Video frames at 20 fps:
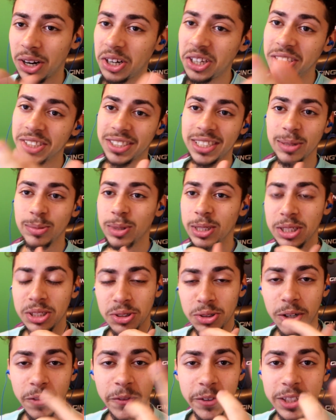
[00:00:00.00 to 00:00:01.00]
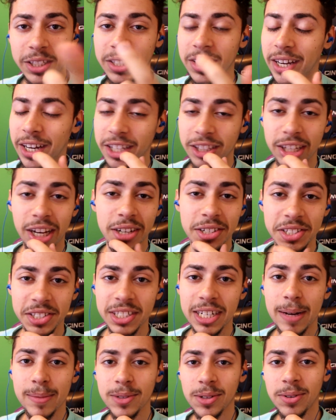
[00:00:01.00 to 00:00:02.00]
I already can skip the intro if you've seen like a thousand
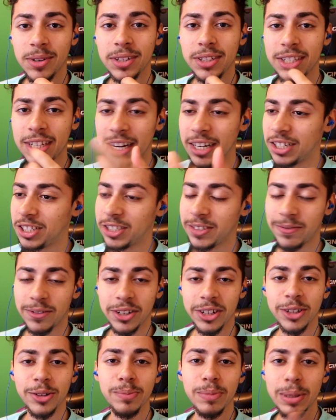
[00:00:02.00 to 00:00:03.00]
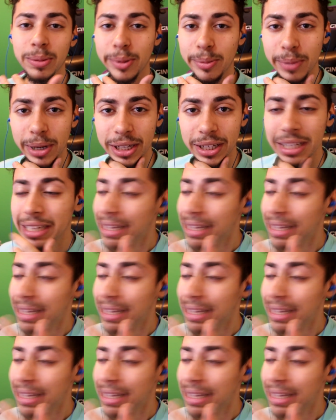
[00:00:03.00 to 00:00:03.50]
times already, kinda just for the new people, but